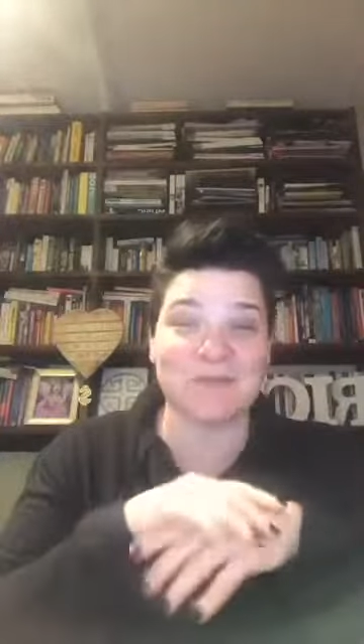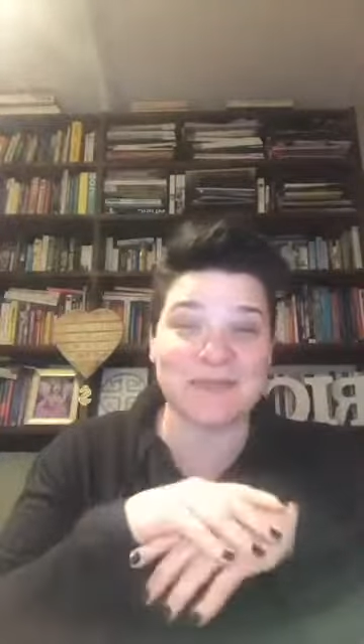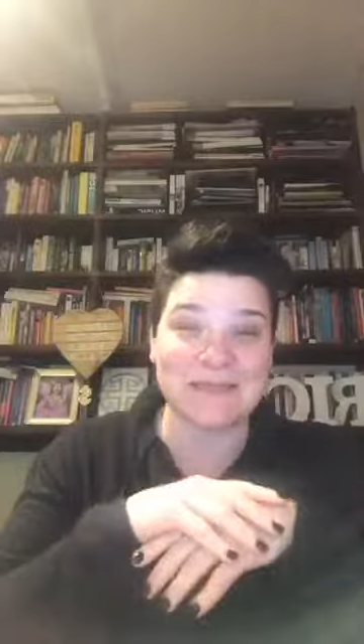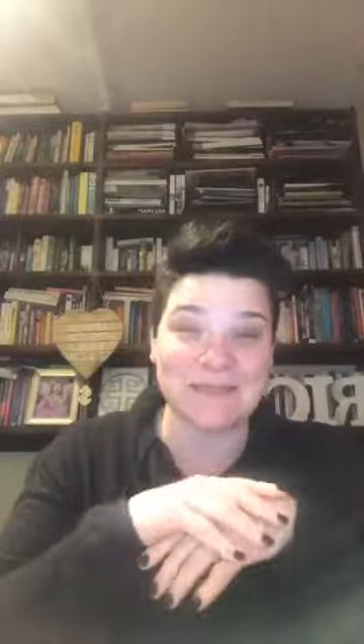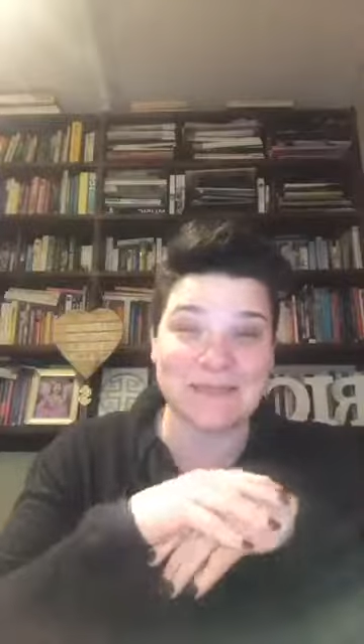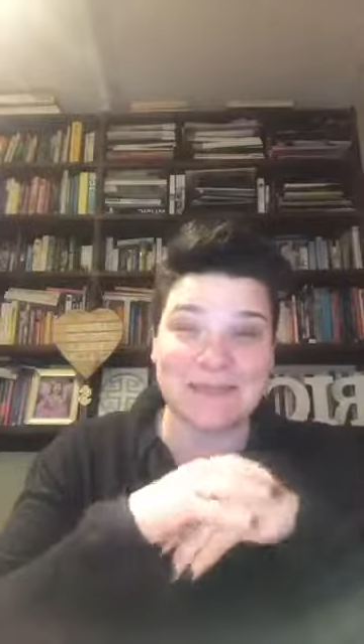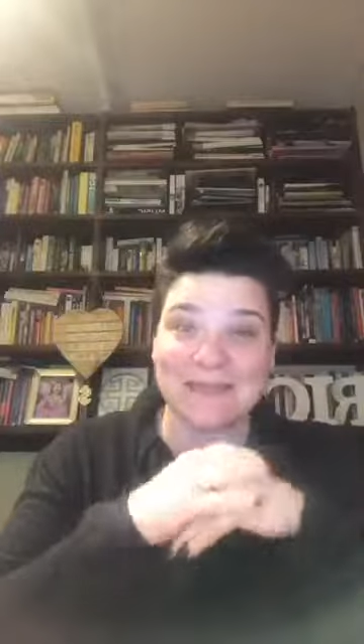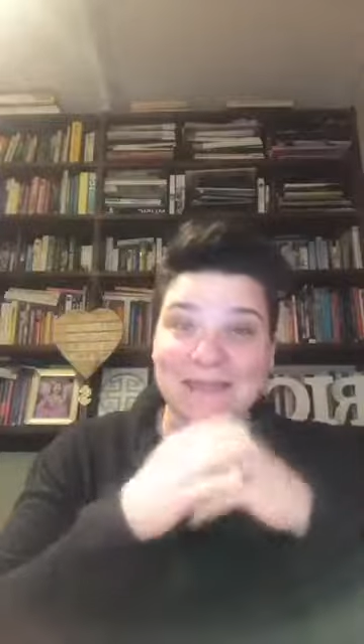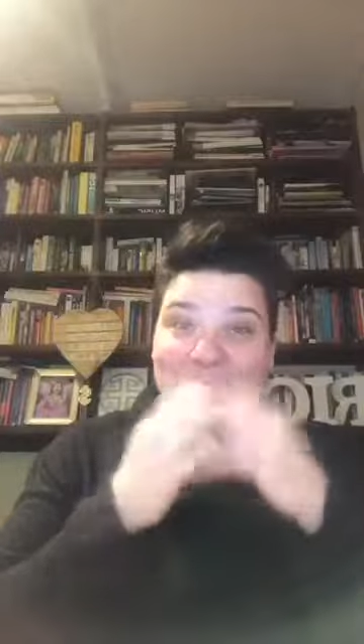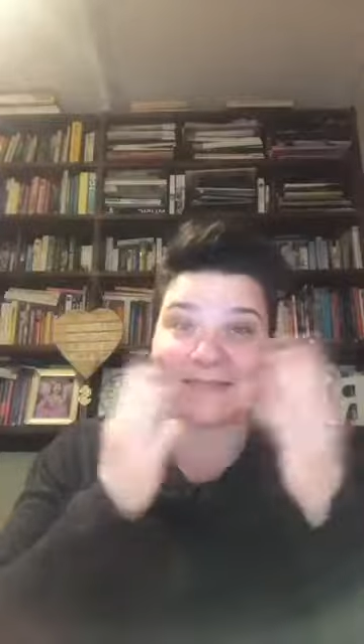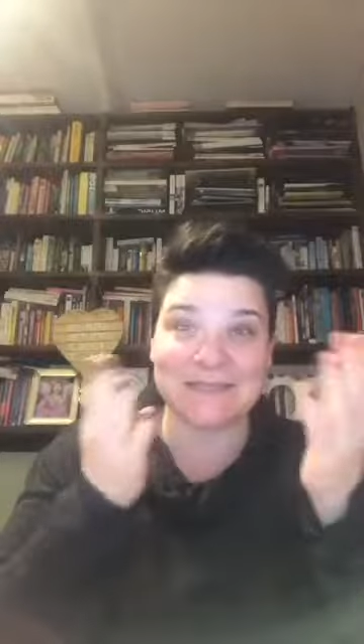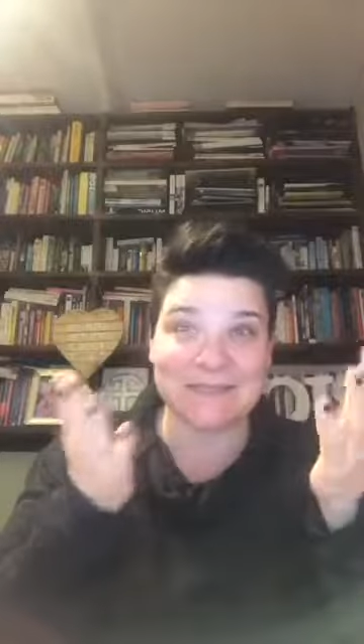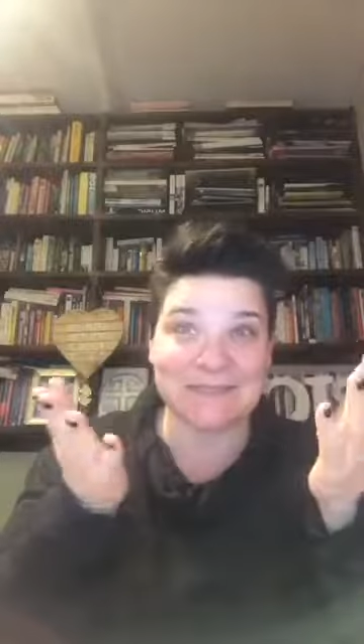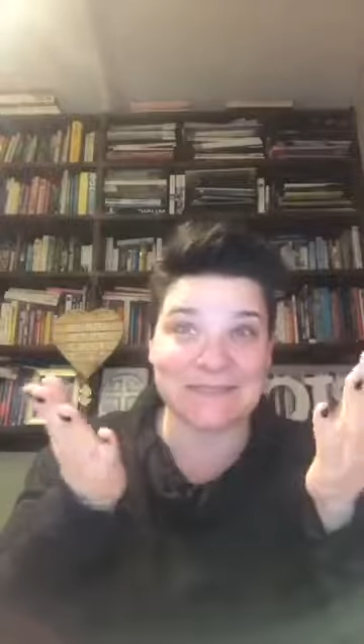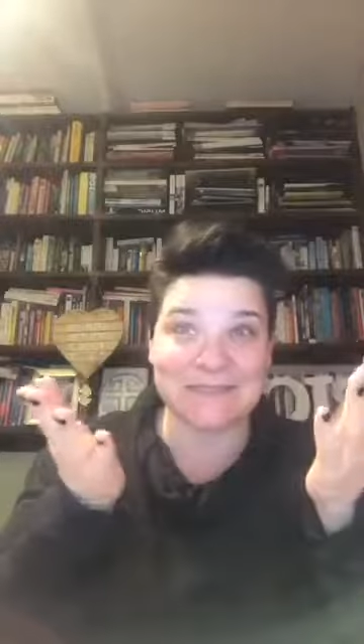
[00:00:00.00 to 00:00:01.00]
Meditate.
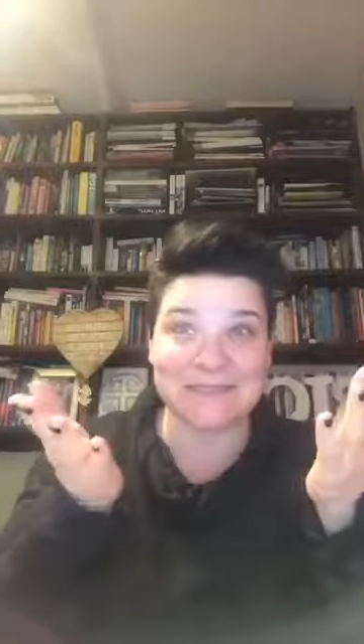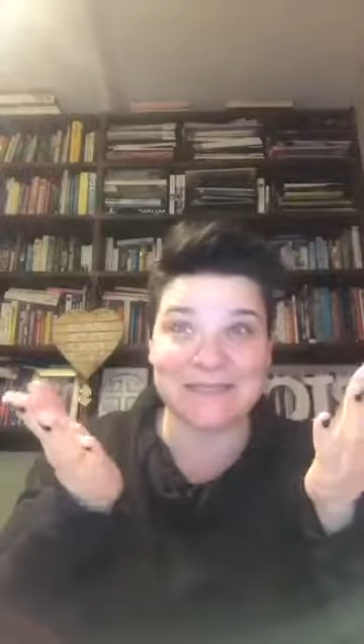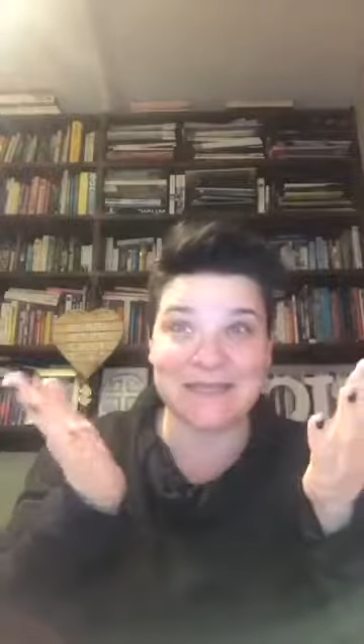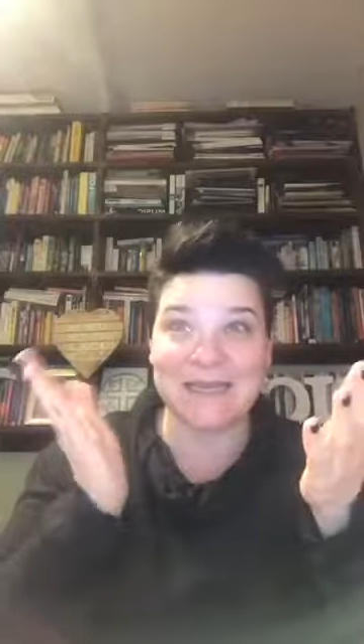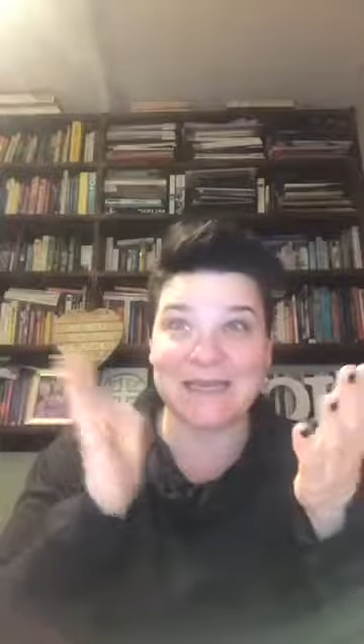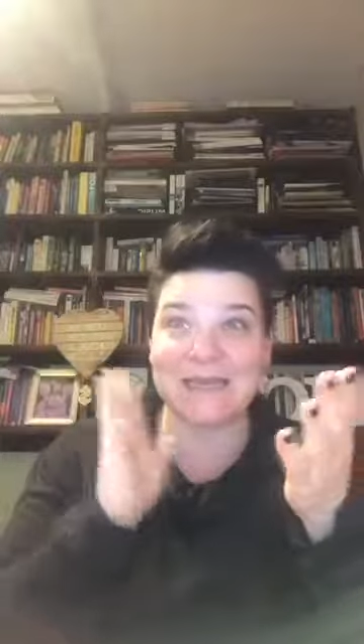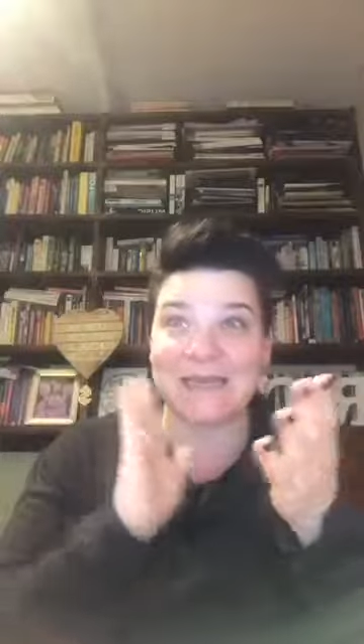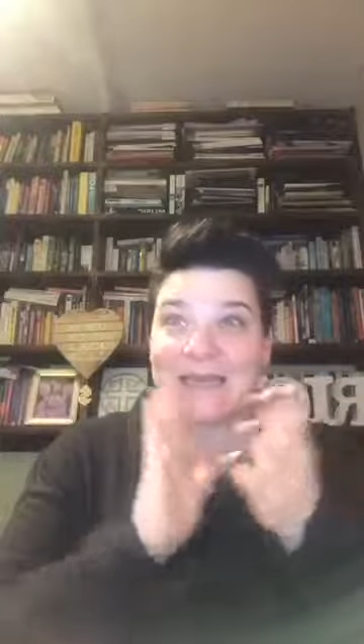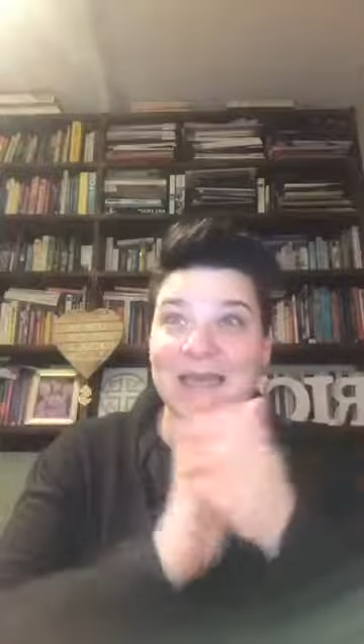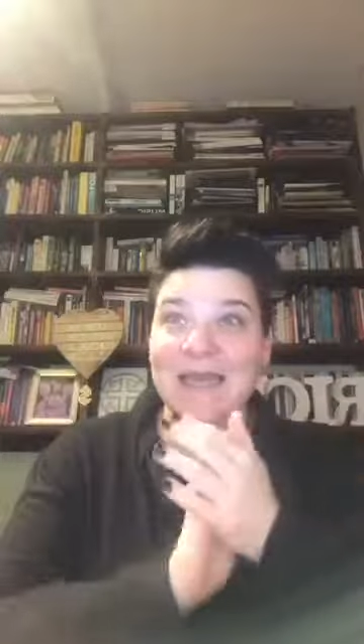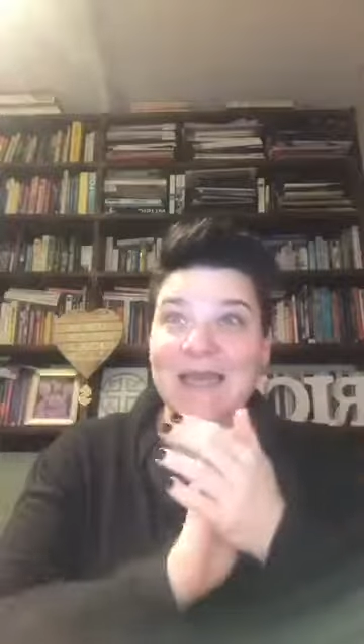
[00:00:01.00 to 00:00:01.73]
Did today.